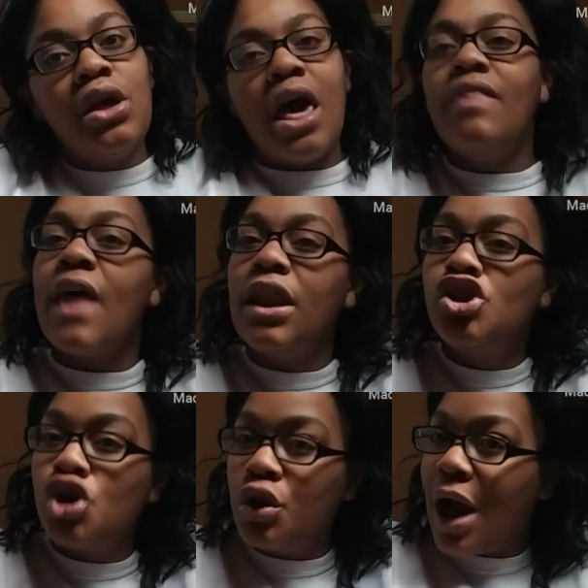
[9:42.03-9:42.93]
and then
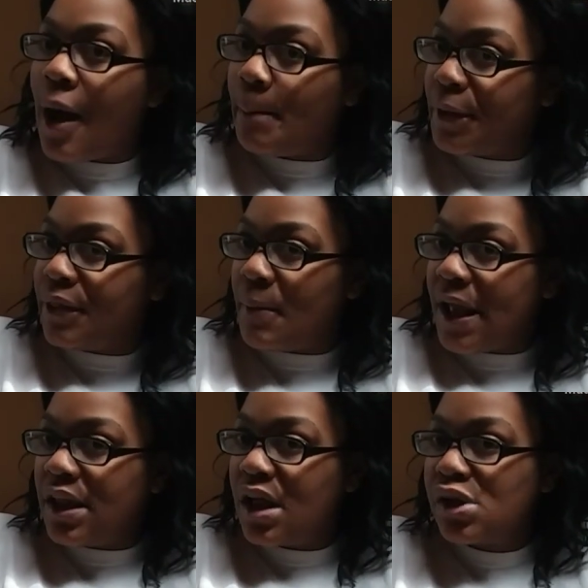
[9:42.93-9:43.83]
show you how I put them
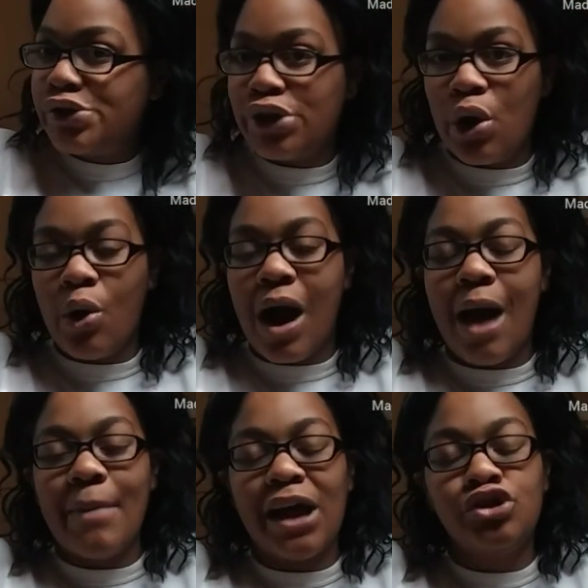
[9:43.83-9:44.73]
in. So
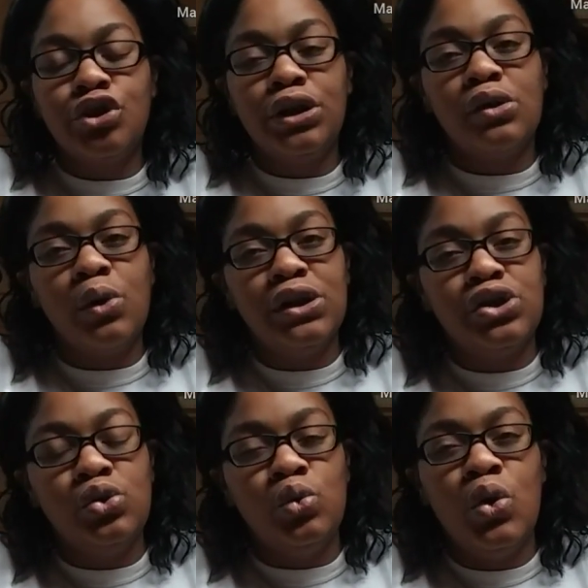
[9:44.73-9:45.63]
I'm actually going
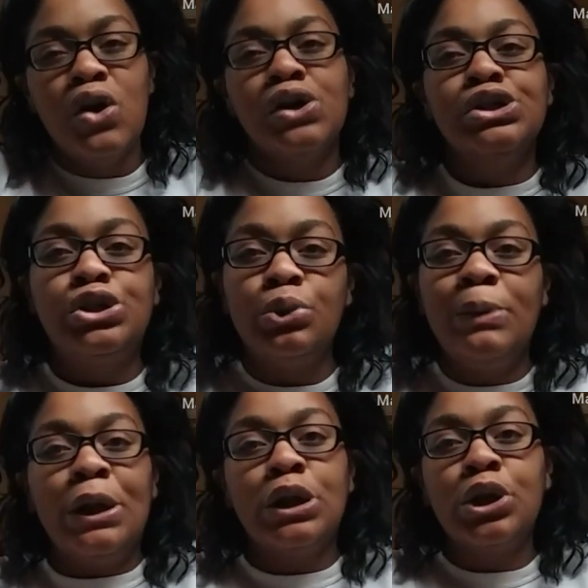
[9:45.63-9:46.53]
to
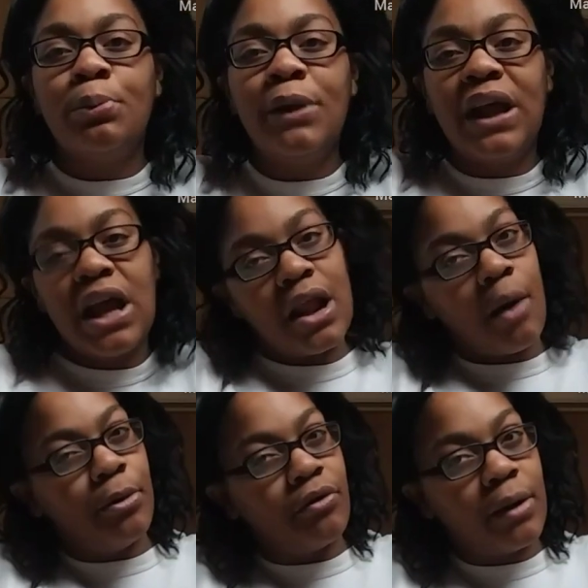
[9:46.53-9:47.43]
zoom in a little bit, and
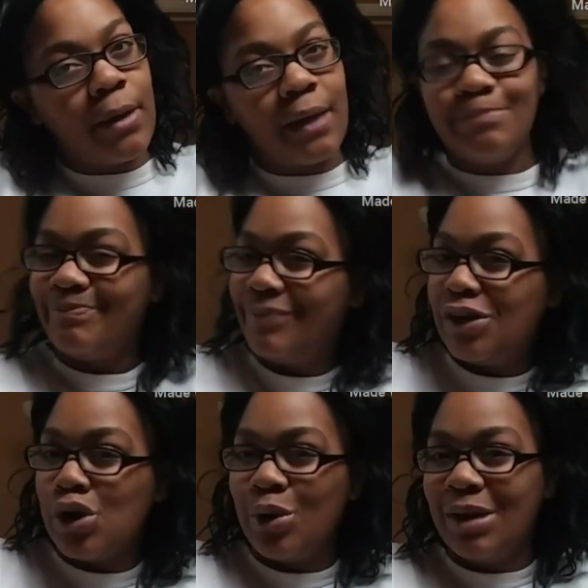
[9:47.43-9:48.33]
I'll be right back.
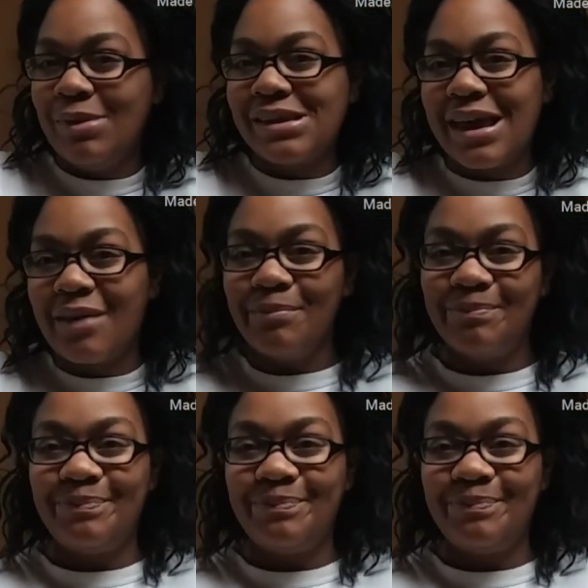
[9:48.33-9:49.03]
So give me a second.